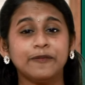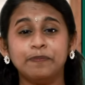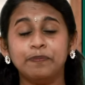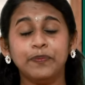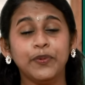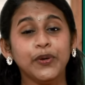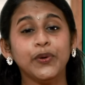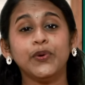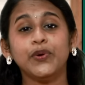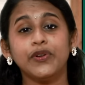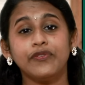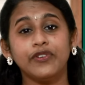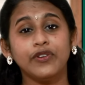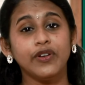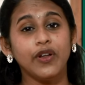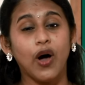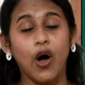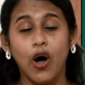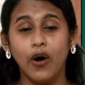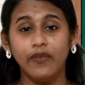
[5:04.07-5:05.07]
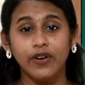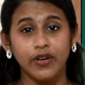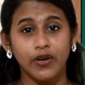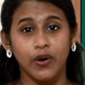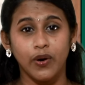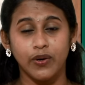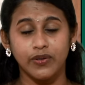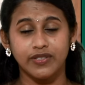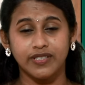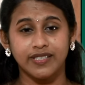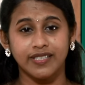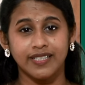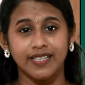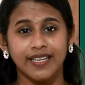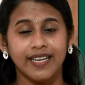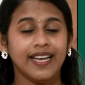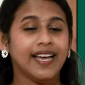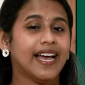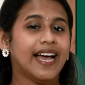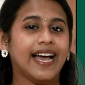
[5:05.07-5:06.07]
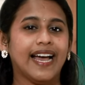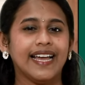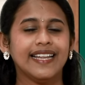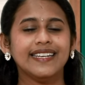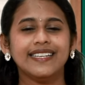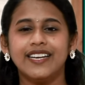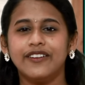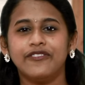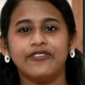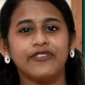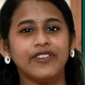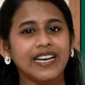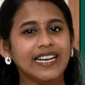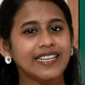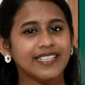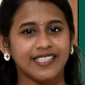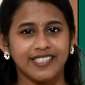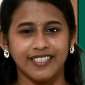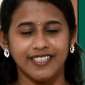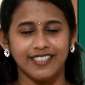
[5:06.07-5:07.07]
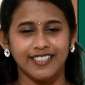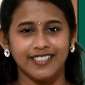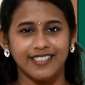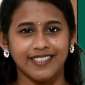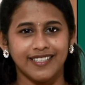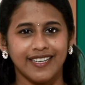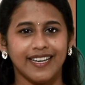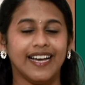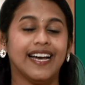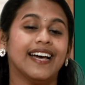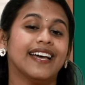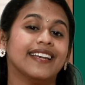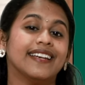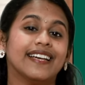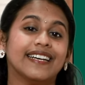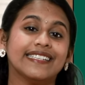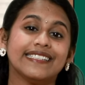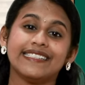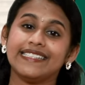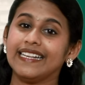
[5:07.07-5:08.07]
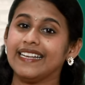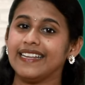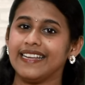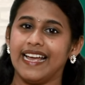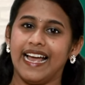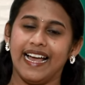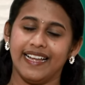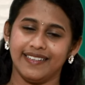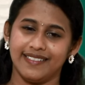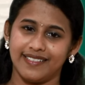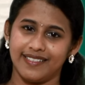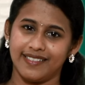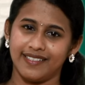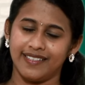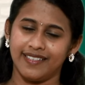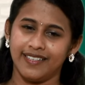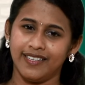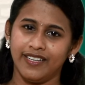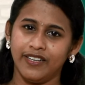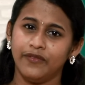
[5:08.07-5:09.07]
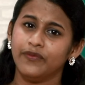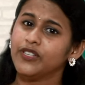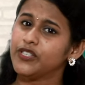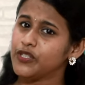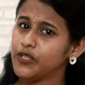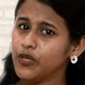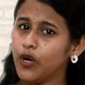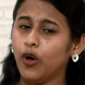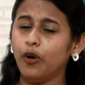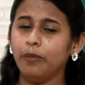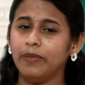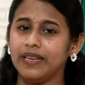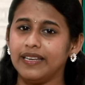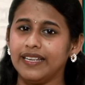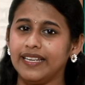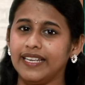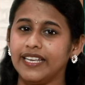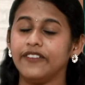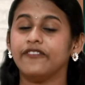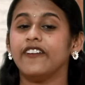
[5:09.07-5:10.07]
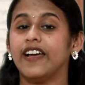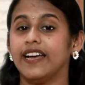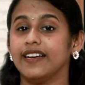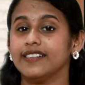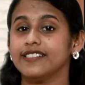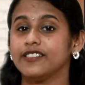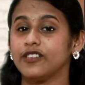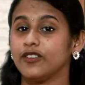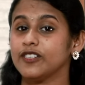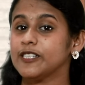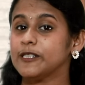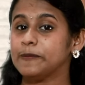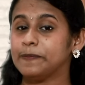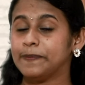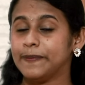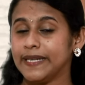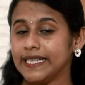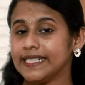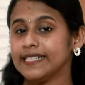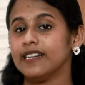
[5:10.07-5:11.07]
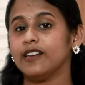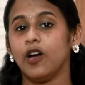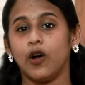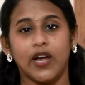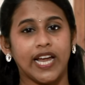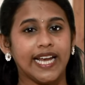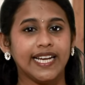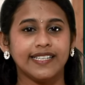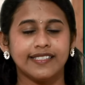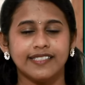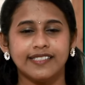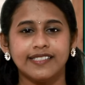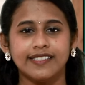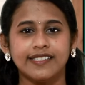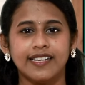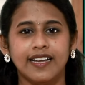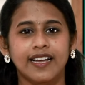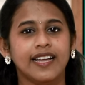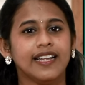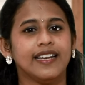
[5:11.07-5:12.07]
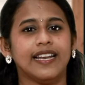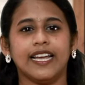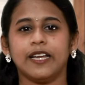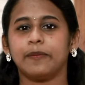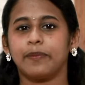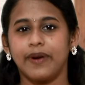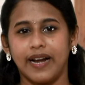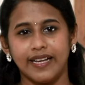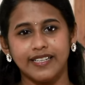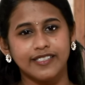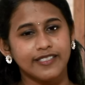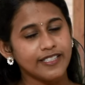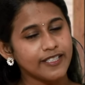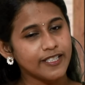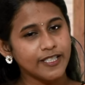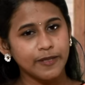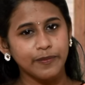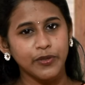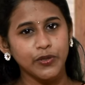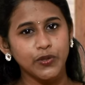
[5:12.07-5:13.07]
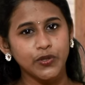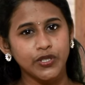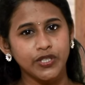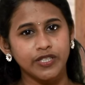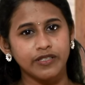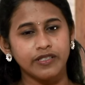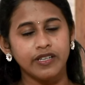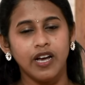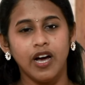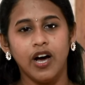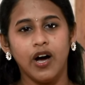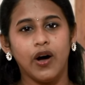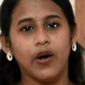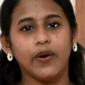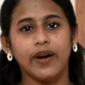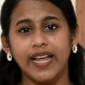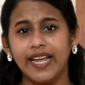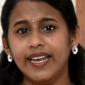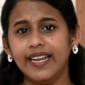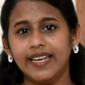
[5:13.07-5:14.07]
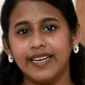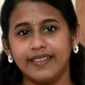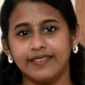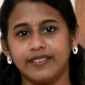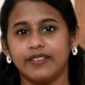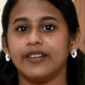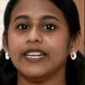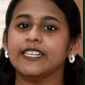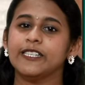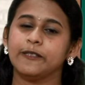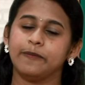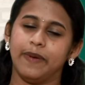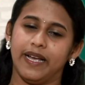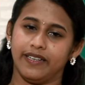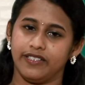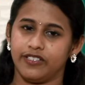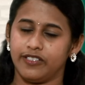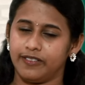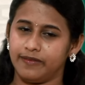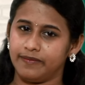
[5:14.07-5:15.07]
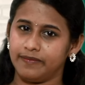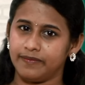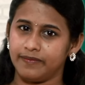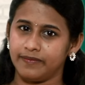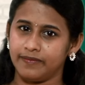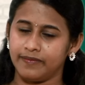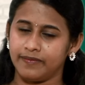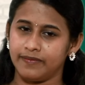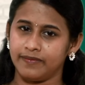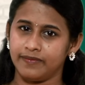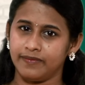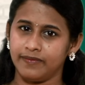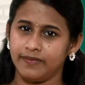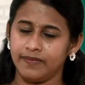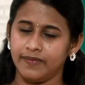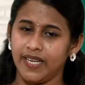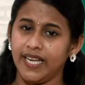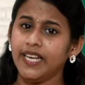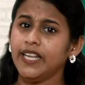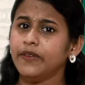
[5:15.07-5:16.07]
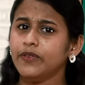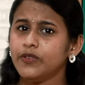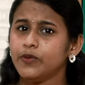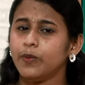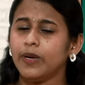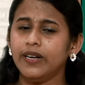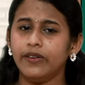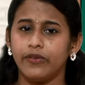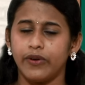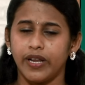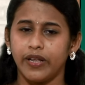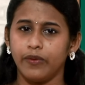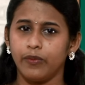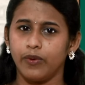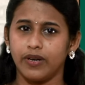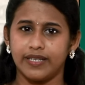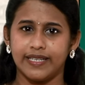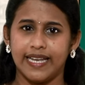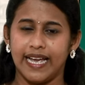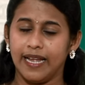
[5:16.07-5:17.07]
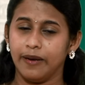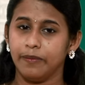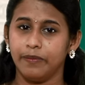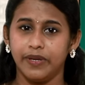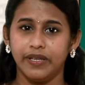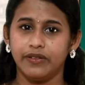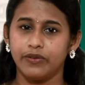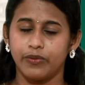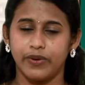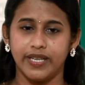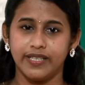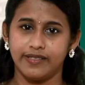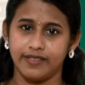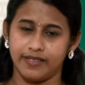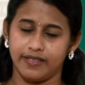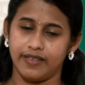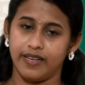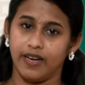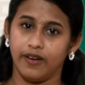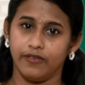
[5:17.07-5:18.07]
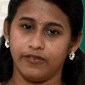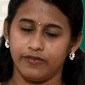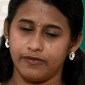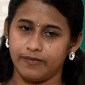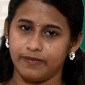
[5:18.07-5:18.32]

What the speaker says: beautiful overcoat and a frilled shirt and a silk hat, which normally he wears on special occasions like prize distribution or any other inspection. And he was wondering what can be the reason now.